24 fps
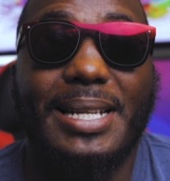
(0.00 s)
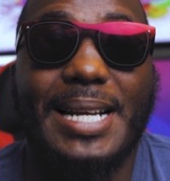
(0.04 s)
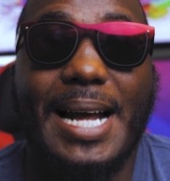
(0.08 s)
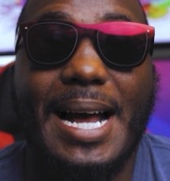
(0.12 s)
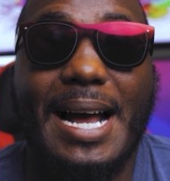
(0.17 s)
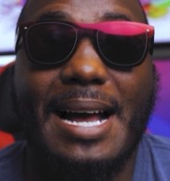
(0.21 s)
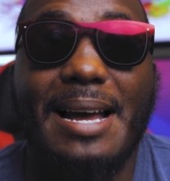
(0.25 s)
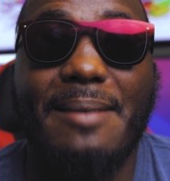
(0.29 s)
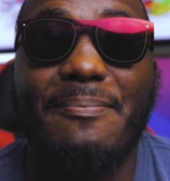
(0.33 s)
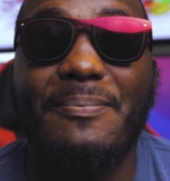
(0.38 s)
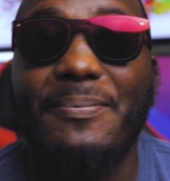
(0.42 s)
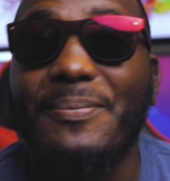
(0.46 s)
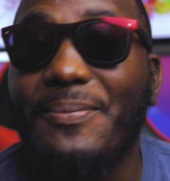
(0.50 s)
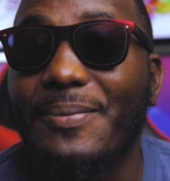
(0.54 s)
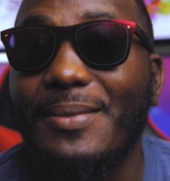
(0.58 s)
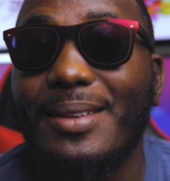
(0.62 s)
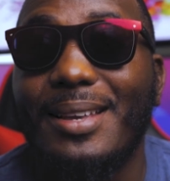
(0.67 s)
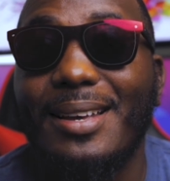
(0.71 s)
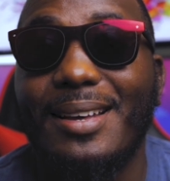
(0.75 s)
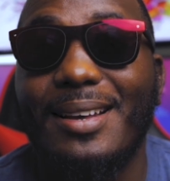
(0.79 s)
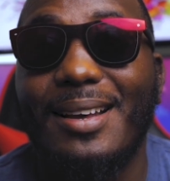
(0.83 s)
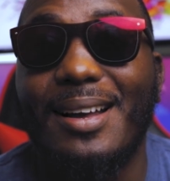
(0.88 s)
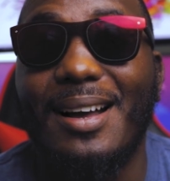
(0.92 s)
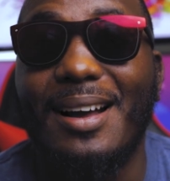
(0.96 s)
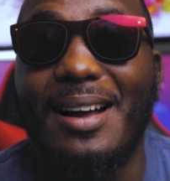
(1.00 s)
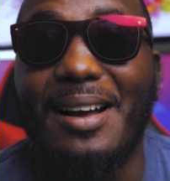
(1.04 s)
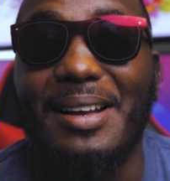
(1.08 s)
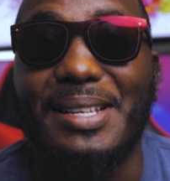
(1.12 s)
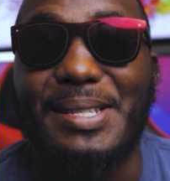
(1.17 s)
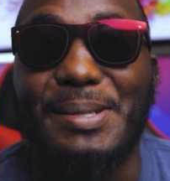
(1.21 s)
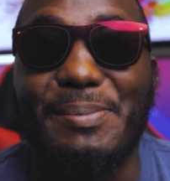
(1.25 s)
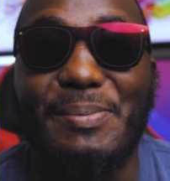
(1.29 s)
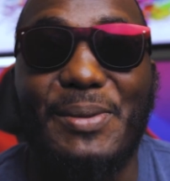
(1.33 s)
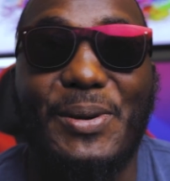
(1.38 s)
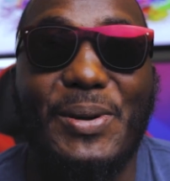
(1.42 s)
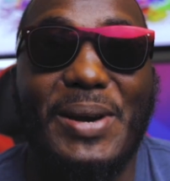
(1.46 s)
of time,
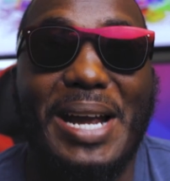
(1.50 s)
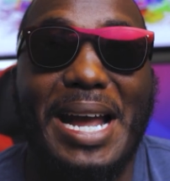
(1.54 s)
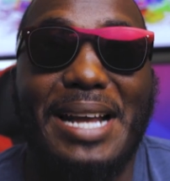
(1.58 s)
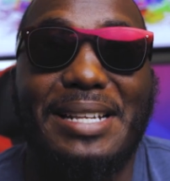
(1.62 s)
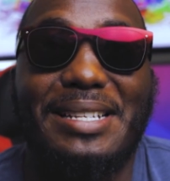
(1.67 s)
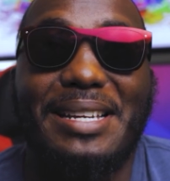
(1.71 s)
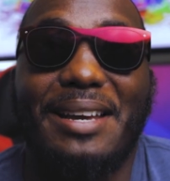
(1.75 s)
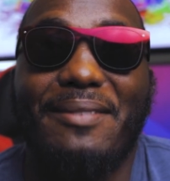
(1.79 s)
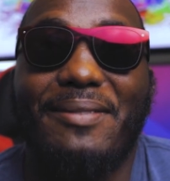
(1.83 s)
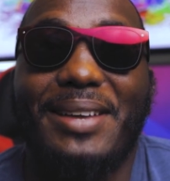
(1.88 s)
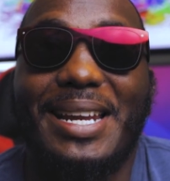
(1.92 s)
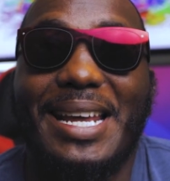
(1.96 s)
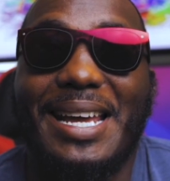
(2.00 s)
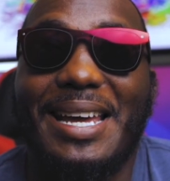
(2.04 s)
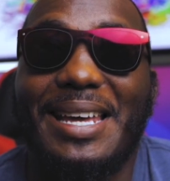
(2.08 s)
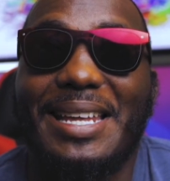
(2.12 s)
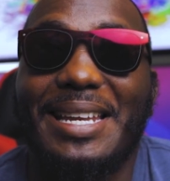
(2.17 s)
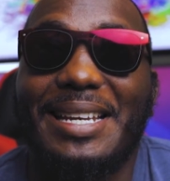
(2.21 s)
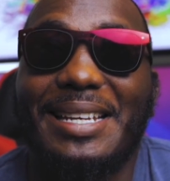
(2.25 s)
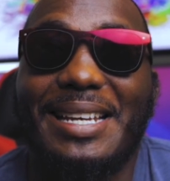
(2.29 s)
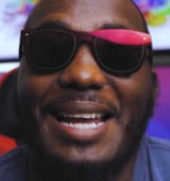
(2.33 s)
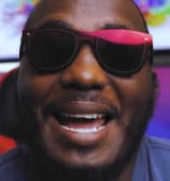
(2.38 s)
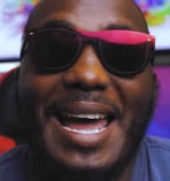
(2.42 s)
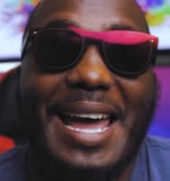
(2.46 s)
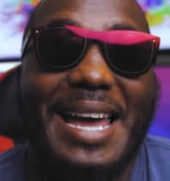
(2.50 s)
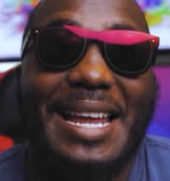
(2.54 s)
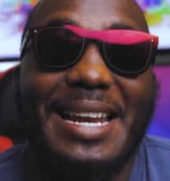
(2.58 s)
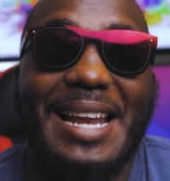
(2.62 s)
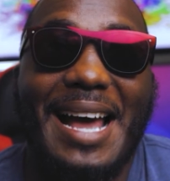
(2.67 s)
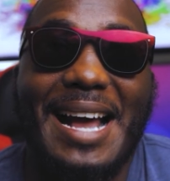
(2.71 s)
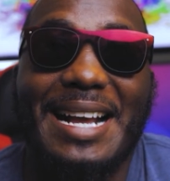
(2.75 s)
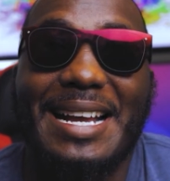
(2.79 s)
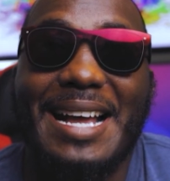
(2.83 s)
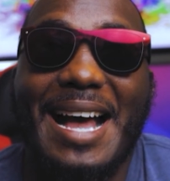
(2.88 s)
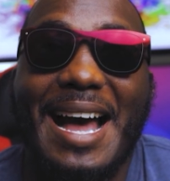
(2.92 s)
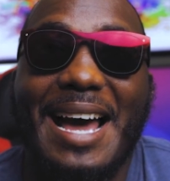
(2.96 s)
some creativity, and
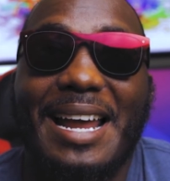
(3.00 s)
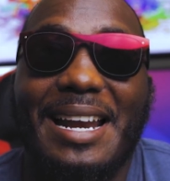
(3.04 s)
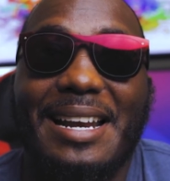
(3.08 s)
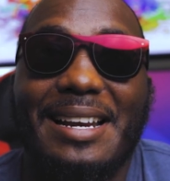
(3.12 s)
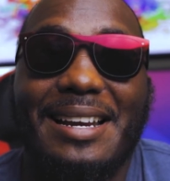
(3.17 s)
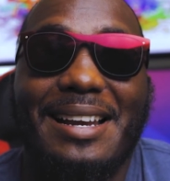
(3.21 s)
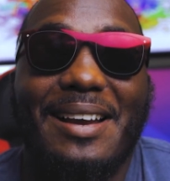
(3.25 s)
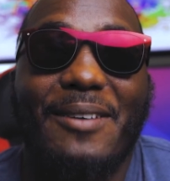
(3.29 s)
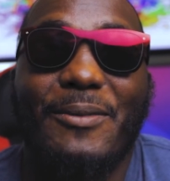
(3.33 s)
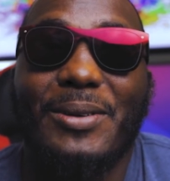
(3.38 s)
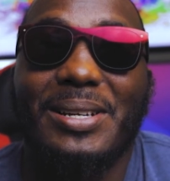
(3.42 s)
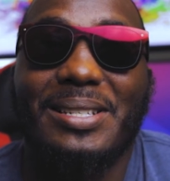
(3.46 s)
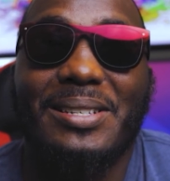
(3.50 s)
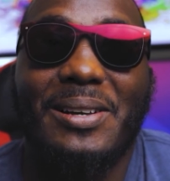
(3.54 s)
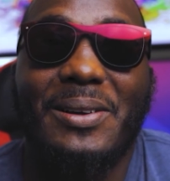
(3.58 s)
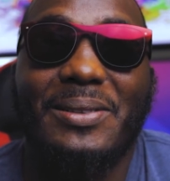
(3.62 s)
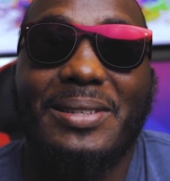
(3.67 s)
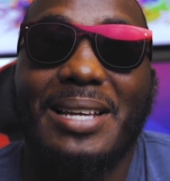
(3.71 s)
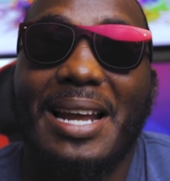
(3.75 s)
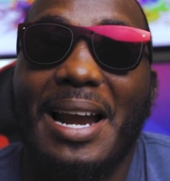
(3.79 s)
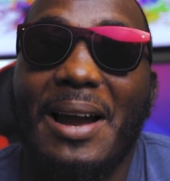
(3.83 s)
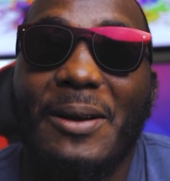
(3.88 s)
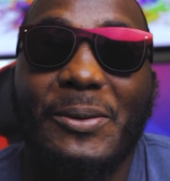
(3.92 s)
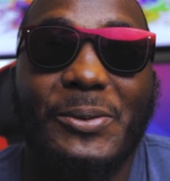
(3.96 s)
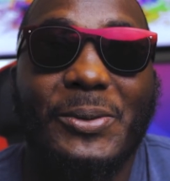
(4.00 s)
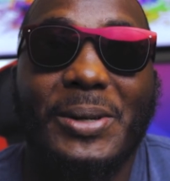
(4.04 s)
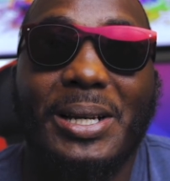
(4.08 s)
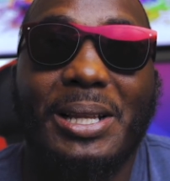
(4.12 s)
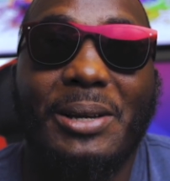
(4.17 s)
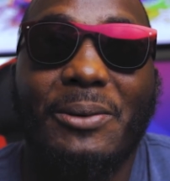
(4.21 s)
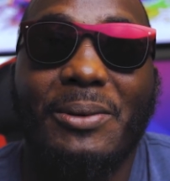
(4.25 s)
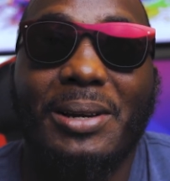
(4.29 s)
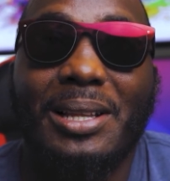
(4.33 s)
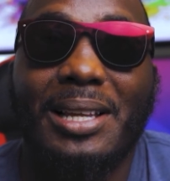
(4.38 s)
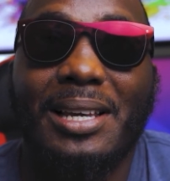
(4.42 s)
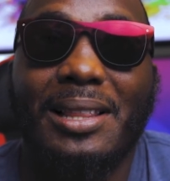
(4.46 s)
I got a result that I
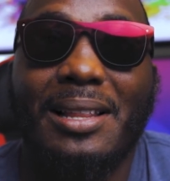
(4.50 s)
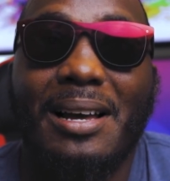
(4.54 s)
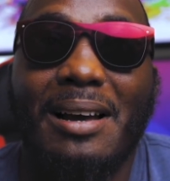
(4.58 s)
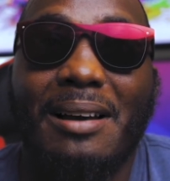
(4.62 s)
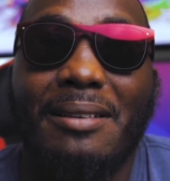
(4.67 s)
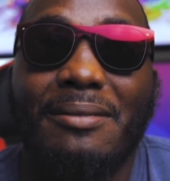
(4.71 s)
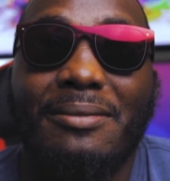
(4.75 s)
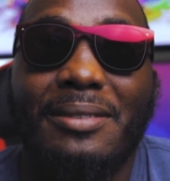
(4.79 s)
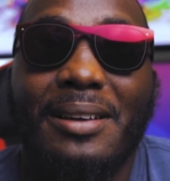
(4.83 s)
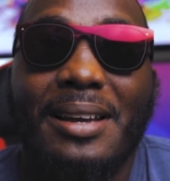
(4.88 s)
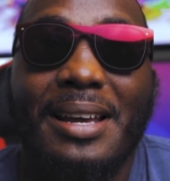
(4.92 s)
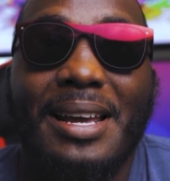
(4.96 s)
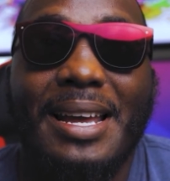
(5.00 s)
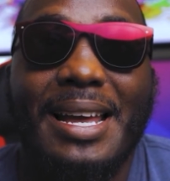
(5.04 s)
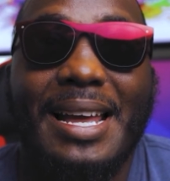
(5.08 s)
really love.